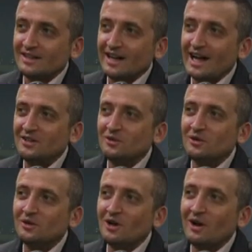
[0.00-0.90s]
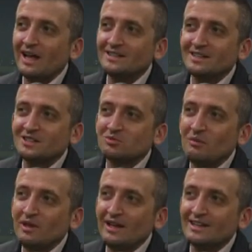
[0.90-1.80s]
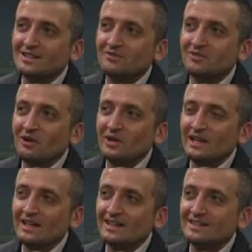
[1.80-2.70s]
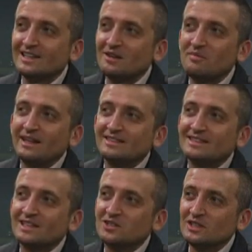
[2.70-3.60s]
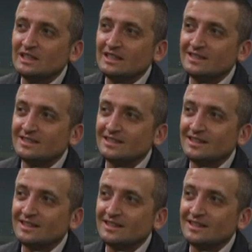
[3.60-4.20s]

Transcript: And you don't know, is it swimming? Is it floating? Can it make decisions?